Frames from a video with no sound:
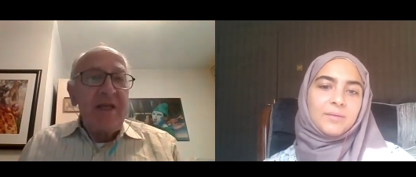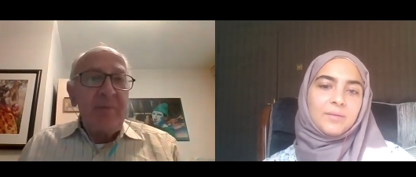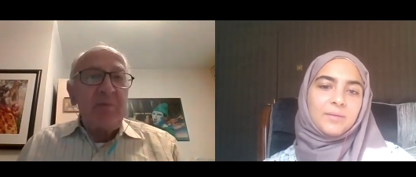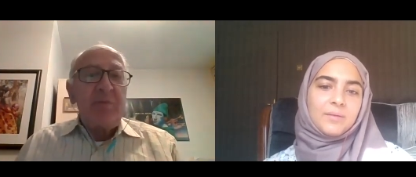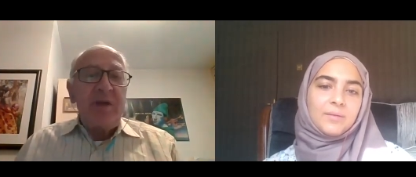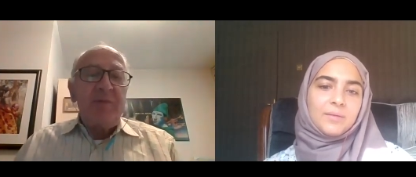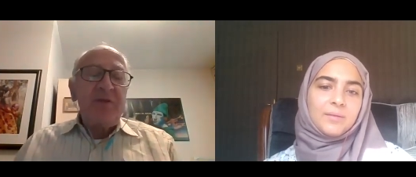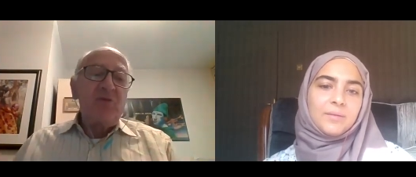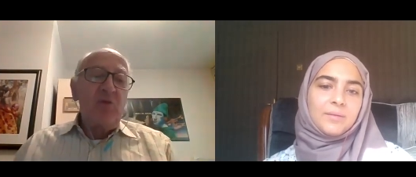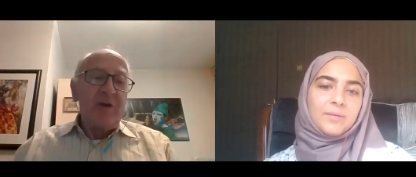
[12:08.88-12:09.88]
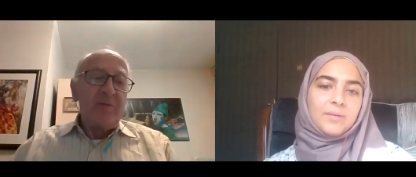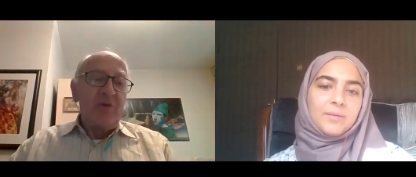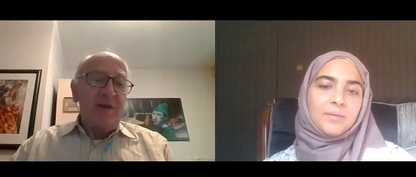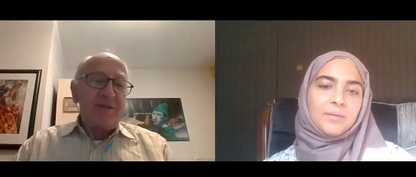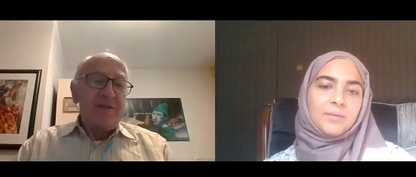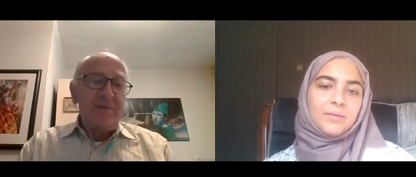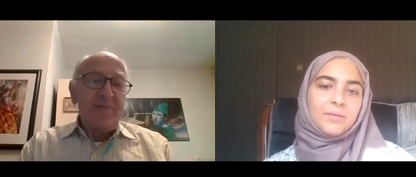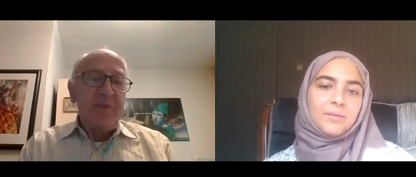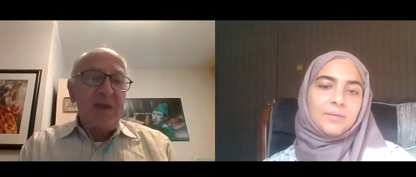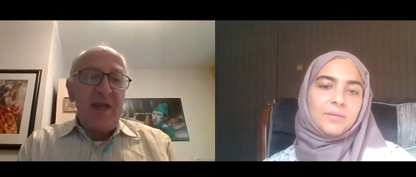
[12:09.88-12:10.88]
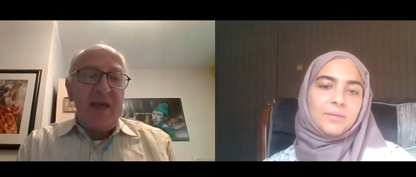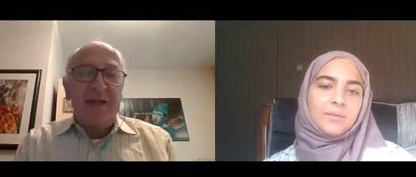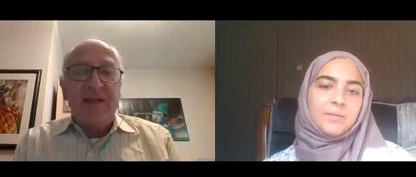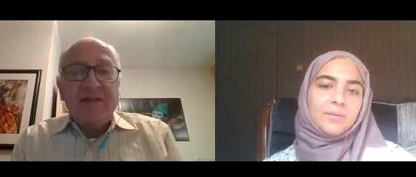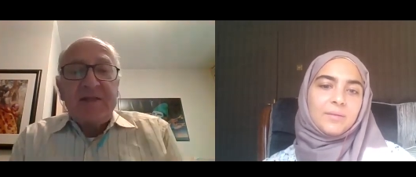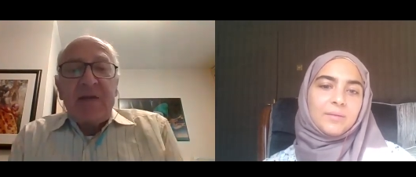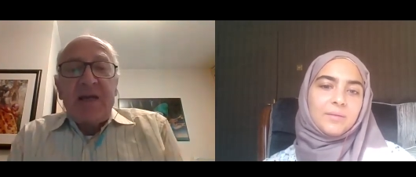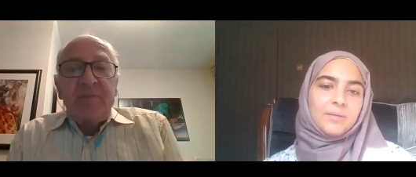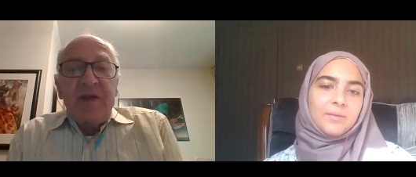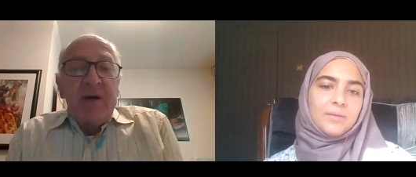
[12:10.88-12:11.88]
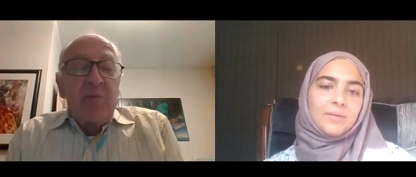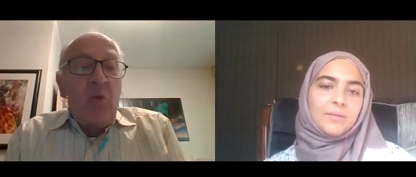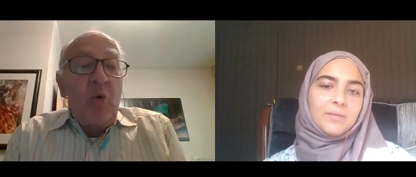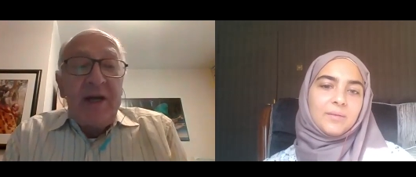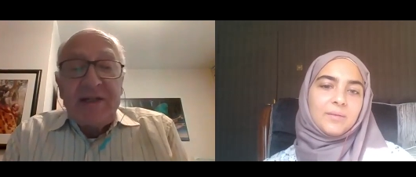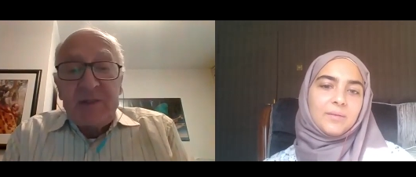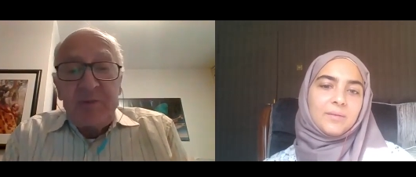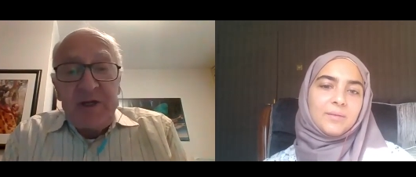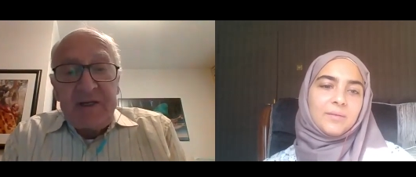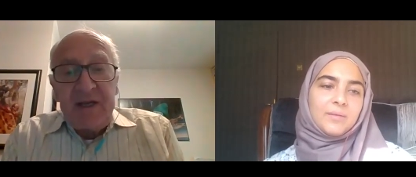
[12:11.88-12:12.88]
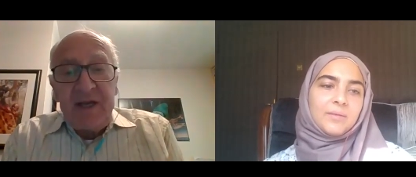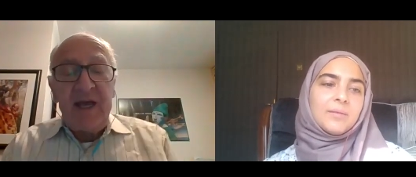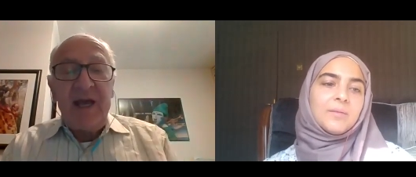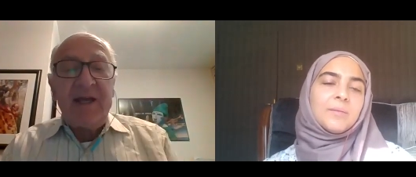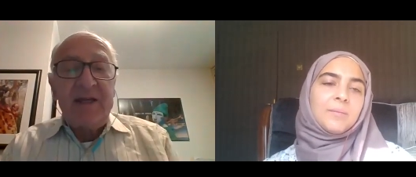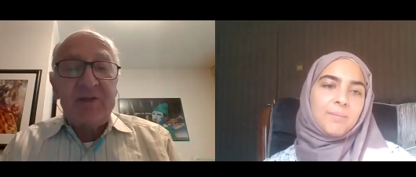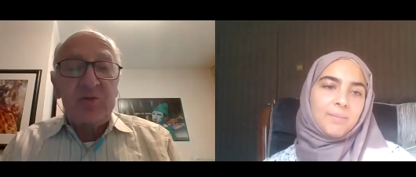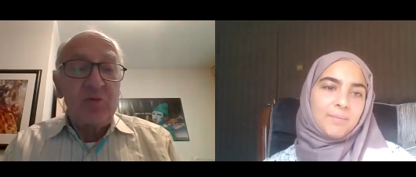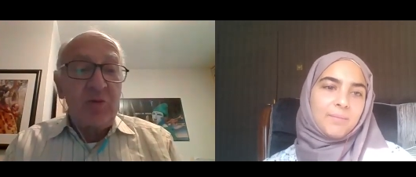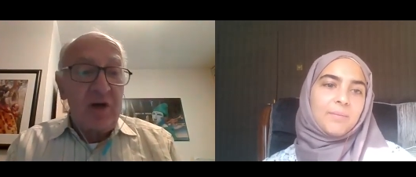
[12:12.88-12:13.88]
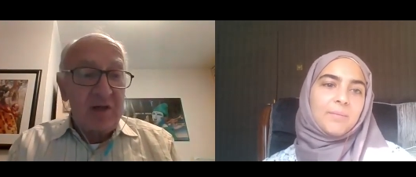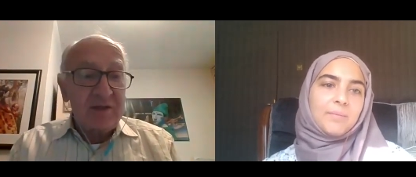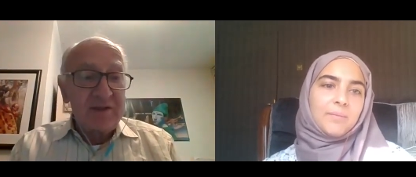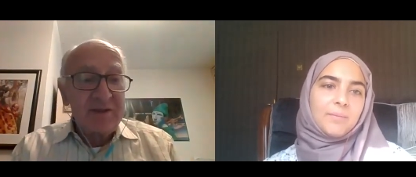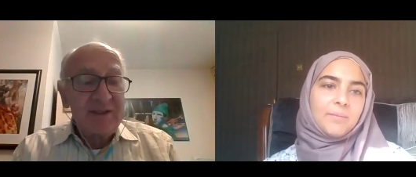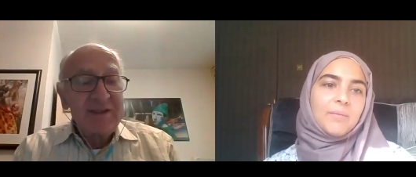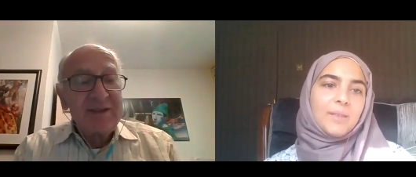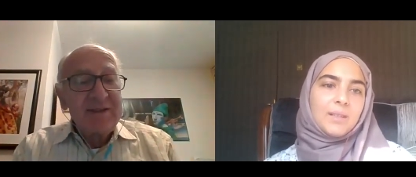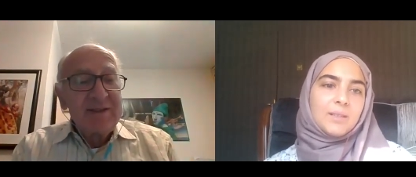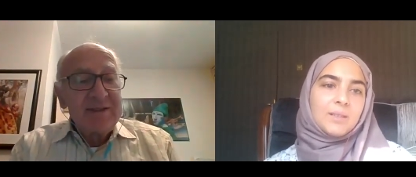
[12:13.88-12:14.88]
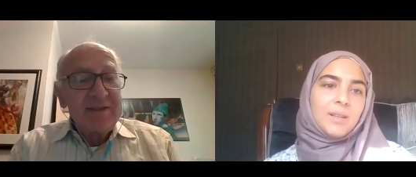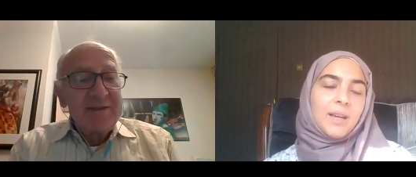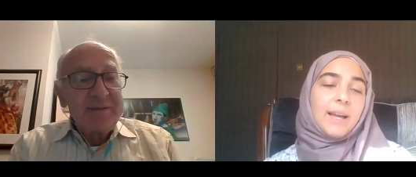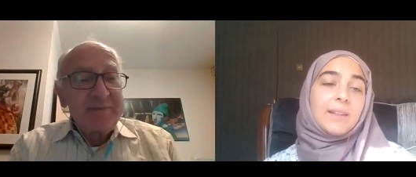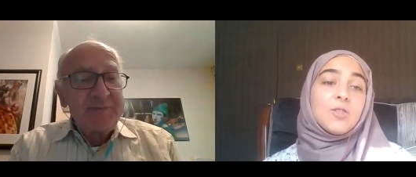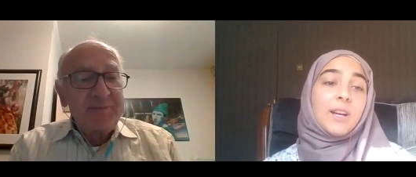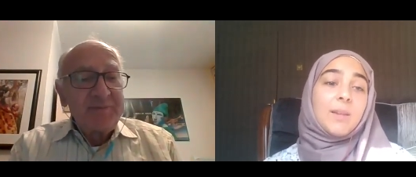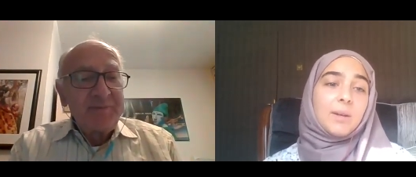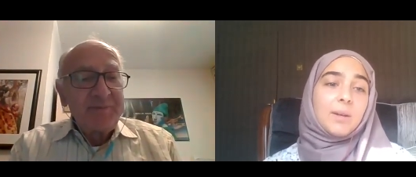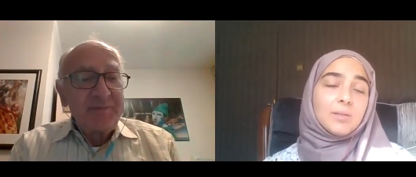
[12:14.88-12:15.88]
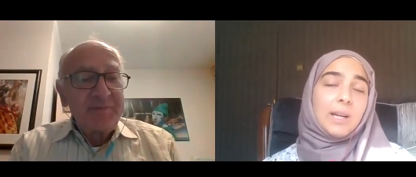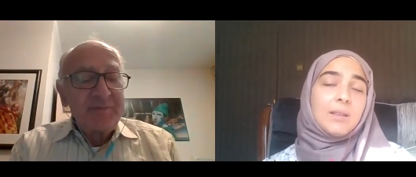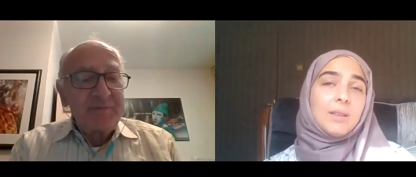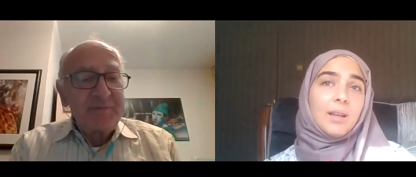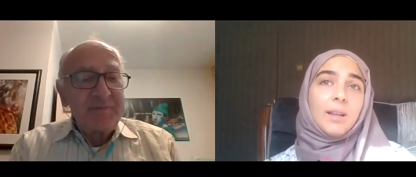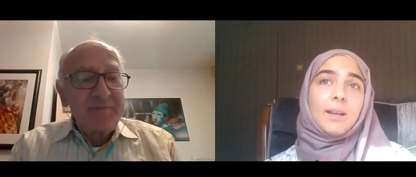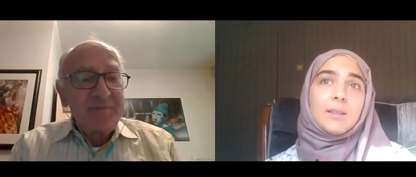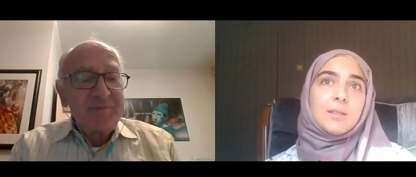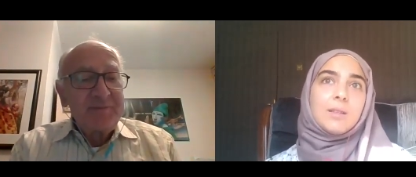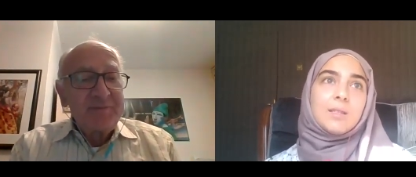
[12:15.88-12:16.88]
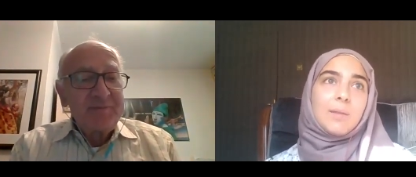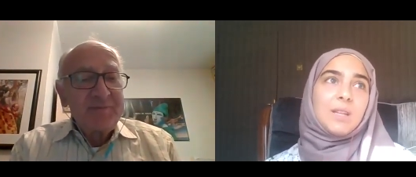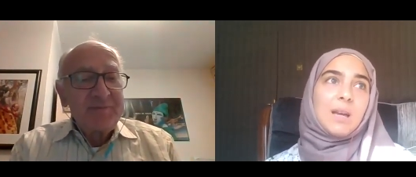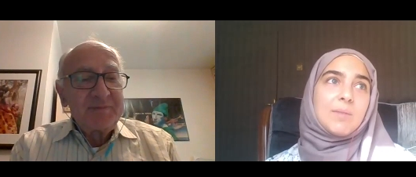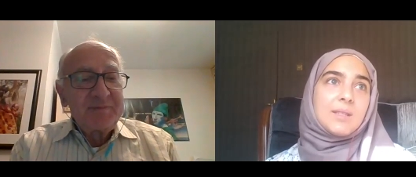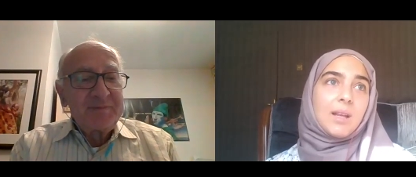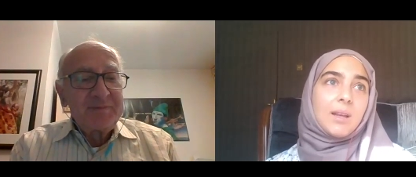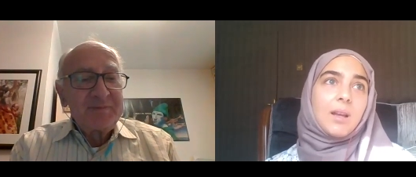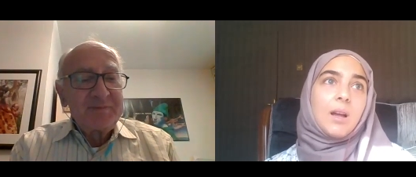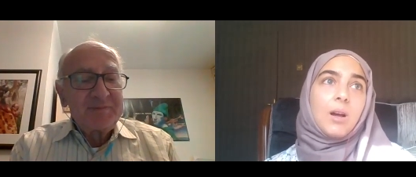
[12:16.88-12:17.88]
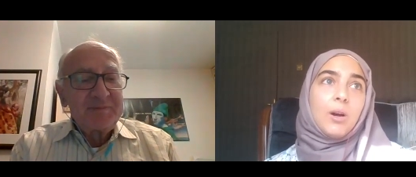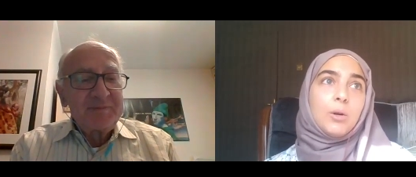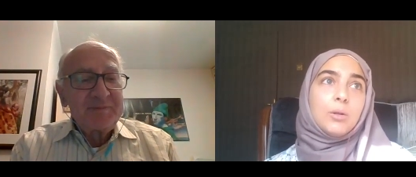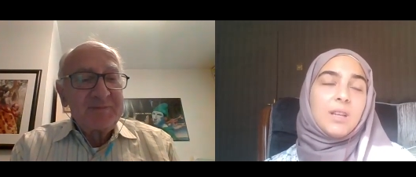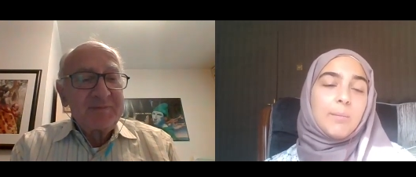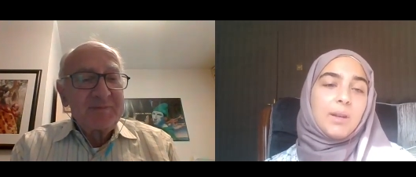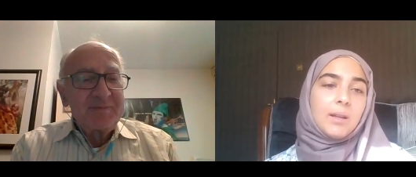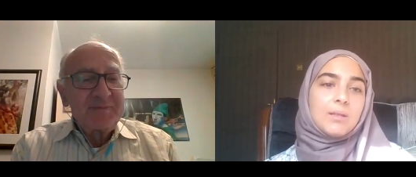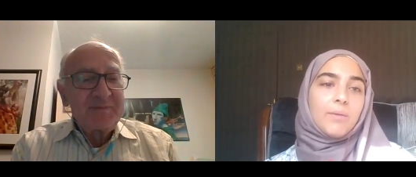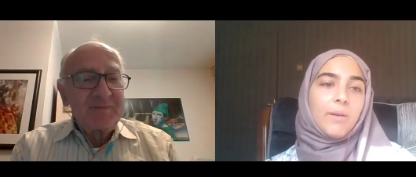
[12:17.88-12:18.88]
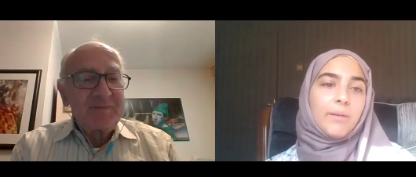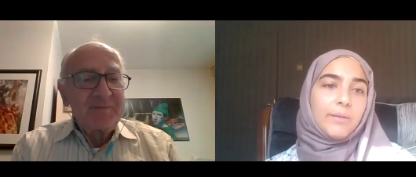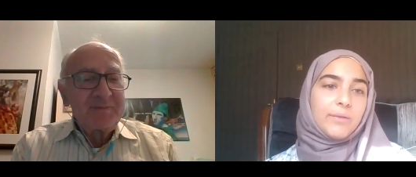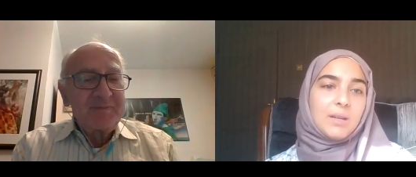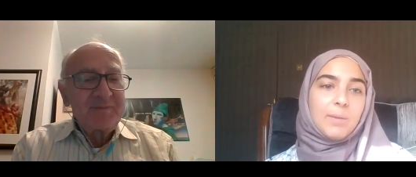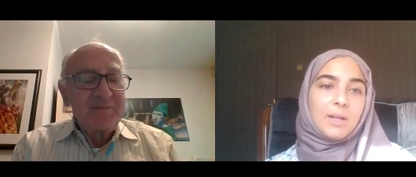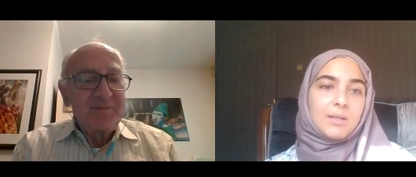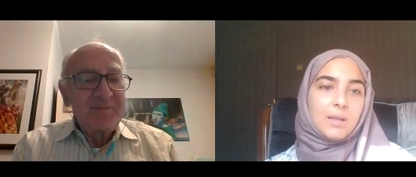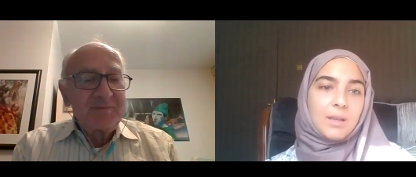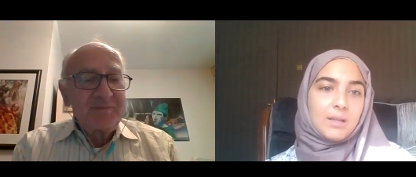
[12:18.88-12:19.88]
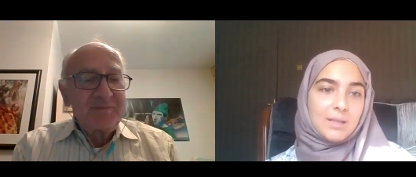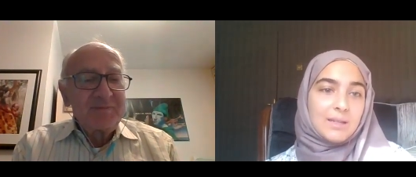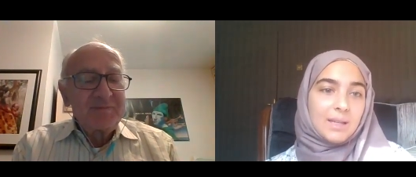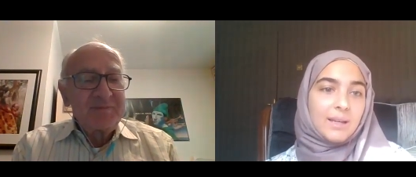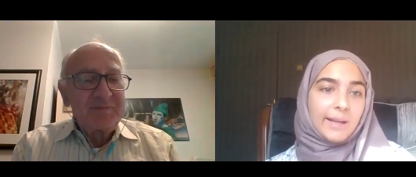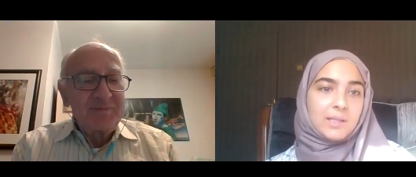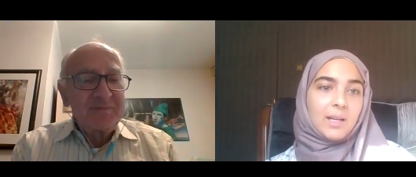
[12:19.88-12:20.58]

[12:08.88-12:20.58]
Speaker 1: keep the baby to one breast. And this has become widespread and it's wrong.
Speaker 2: Hmm. And timings, right? They, like sometimes it's like, oh, 10 minutes, 15 minutes. Setting a